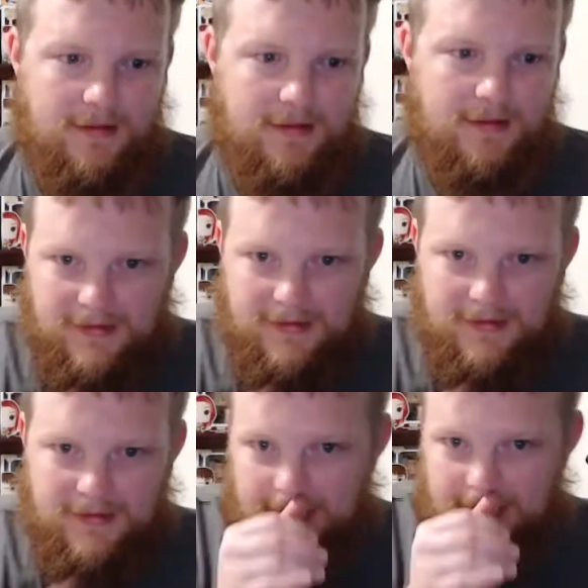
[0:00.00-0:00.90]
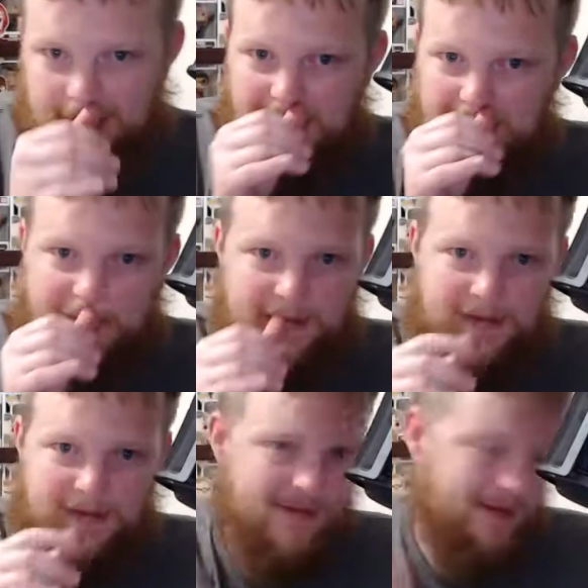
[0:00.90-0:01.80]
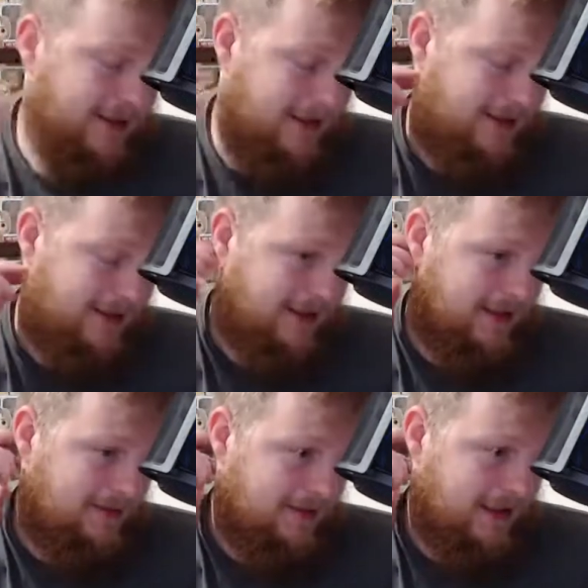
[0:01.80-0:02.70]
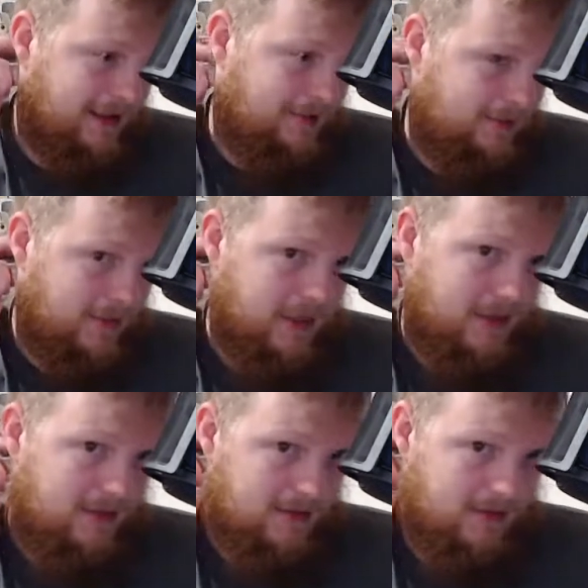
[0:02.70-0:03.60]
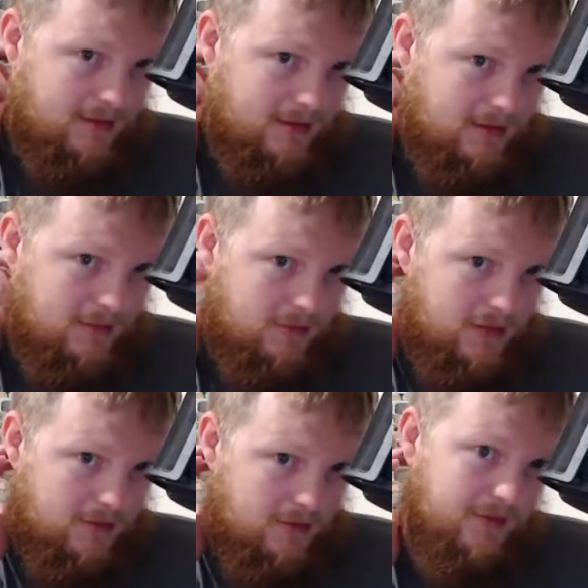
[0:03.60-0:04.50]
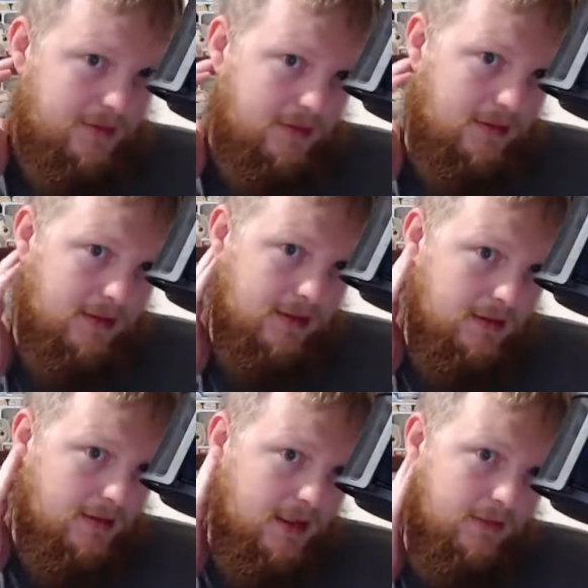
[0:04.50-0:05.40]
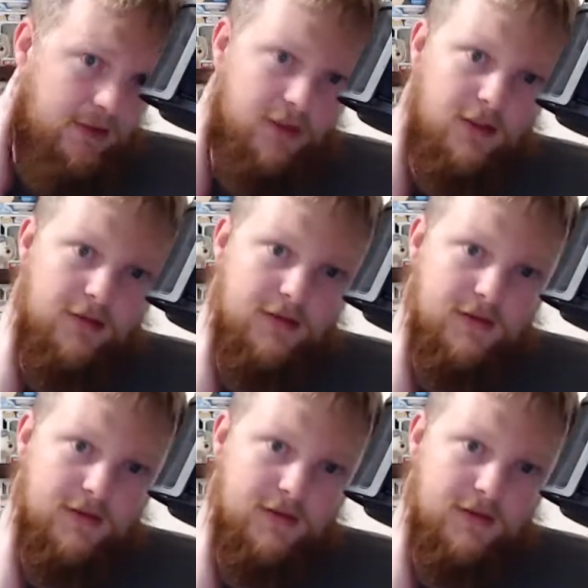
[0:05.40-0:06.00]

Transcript: I couldn't handle that. But all the other Marios, and I have a daughter, so it's